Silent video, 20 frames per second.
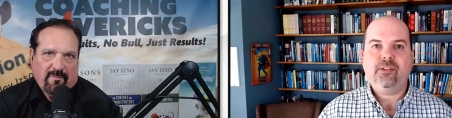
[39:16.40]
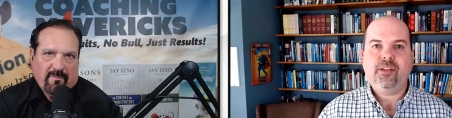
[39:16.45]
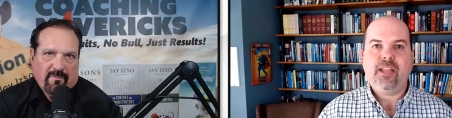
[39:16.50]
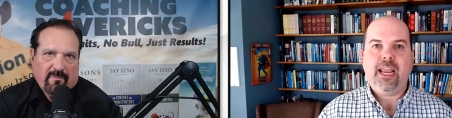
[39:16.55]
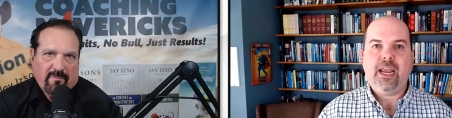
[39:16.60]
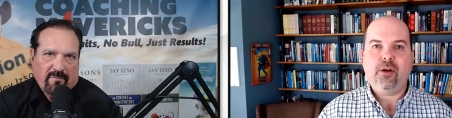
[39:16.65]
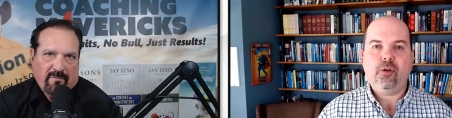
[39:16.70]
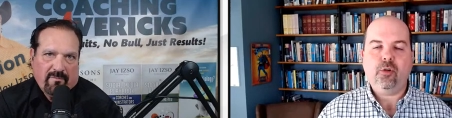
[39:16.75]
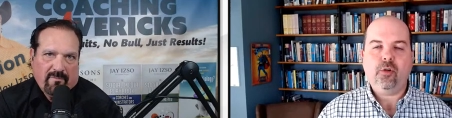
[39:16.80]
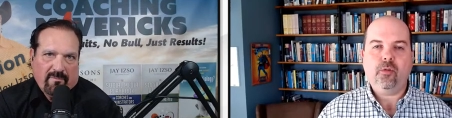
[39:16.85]

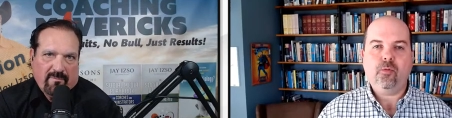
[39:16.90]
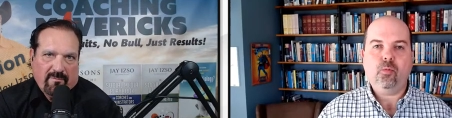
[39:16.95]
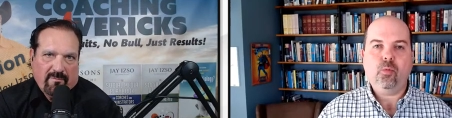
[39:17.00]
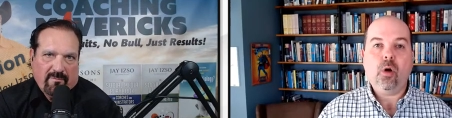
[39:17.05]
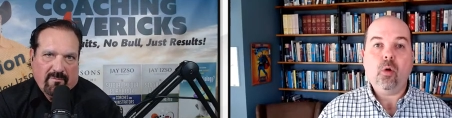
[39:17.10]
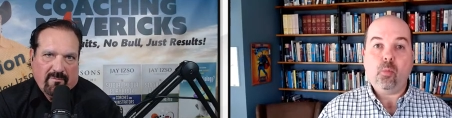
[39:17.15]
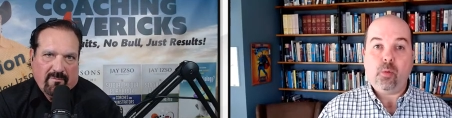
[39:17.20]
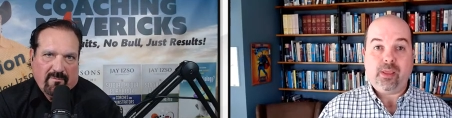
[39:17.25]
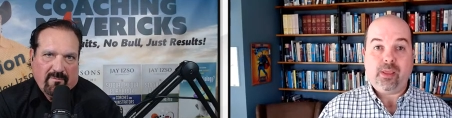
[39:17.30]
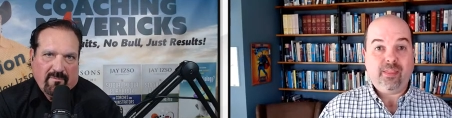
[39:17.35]
Speaker 1: standard of
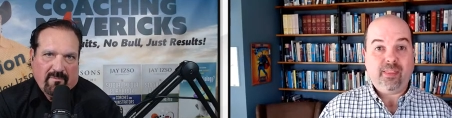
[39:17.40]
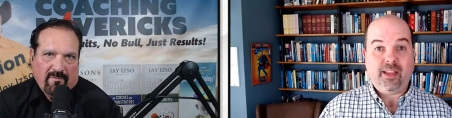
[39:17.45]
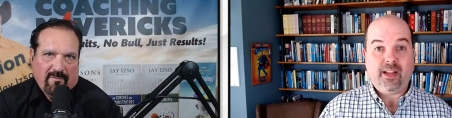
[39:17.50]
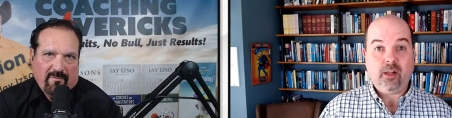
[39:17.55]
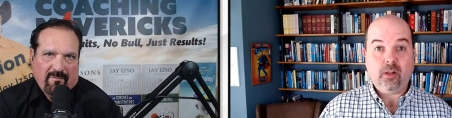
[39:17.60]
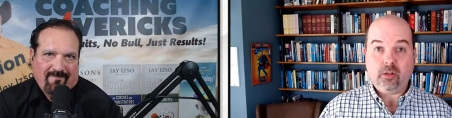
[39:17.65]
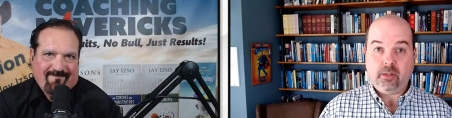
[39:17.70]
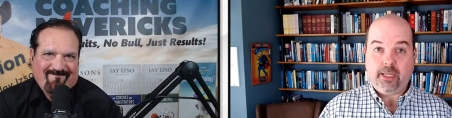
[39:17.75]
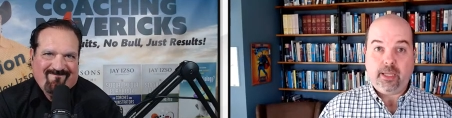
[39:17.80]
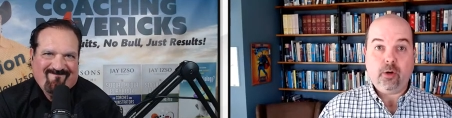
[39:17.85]
what we think
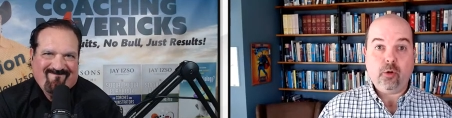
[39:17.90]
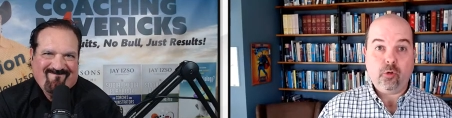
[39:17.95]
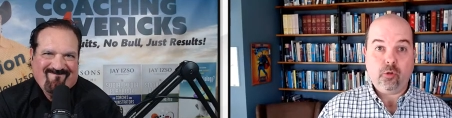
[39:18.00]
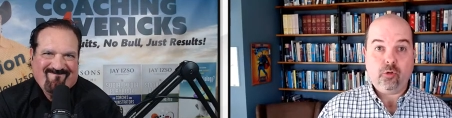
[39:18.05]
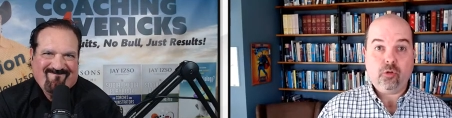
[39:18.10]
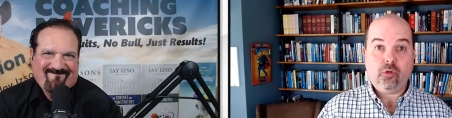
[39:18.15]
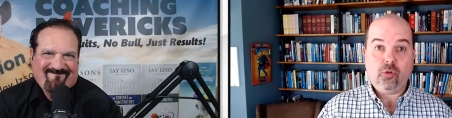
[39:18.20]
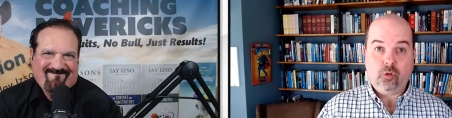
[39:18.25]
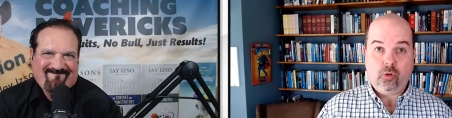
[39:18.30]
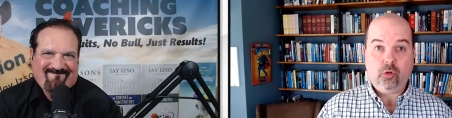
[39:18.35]
a leader
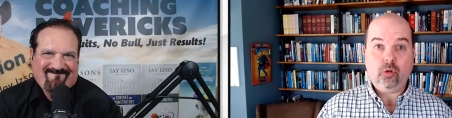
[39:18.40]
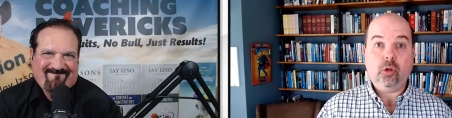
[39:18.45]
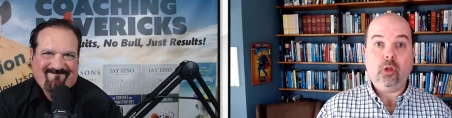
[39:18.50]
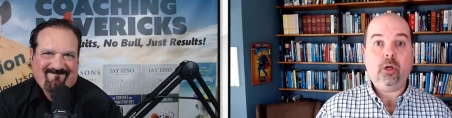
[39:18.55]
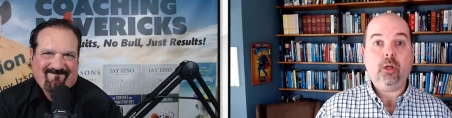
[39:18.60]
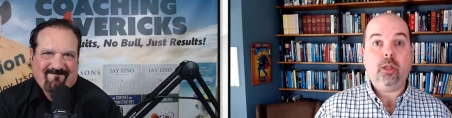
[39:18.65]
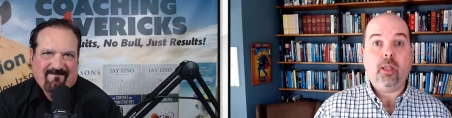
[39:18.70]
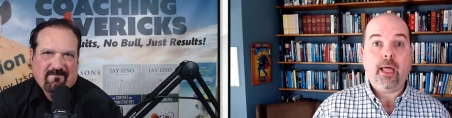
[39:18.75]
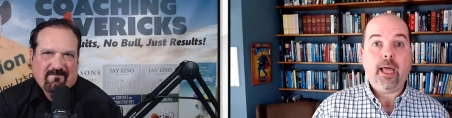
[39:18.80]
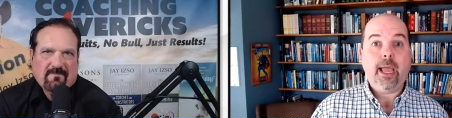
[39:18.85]
should
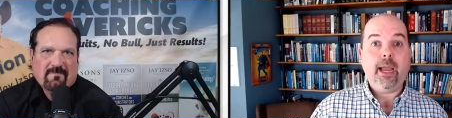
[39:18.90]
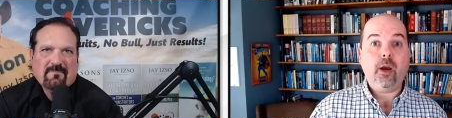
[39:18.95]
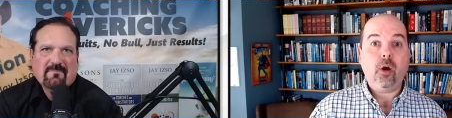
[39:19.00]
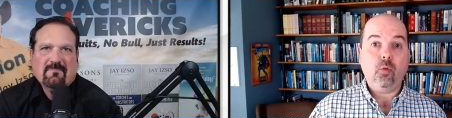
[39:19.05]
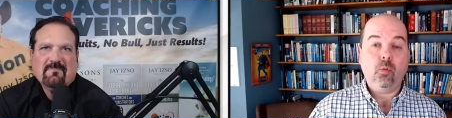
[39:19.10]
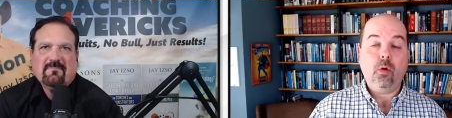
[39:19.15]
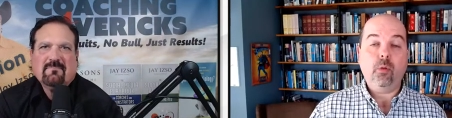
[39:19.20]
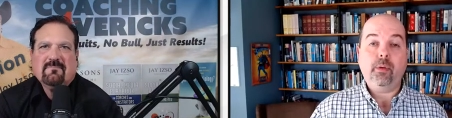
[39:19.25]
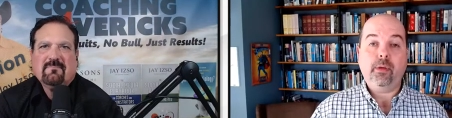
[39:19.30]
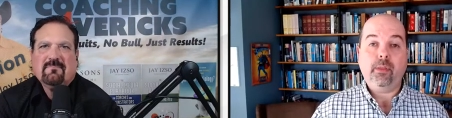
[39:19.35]
look like or
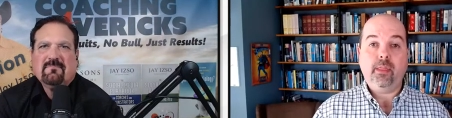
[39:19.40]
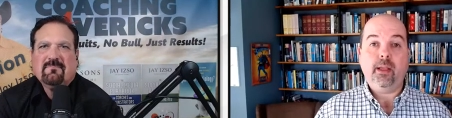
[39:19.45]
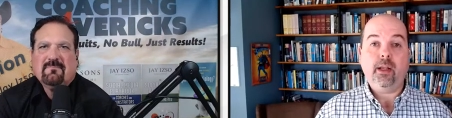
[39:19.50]
what we mm.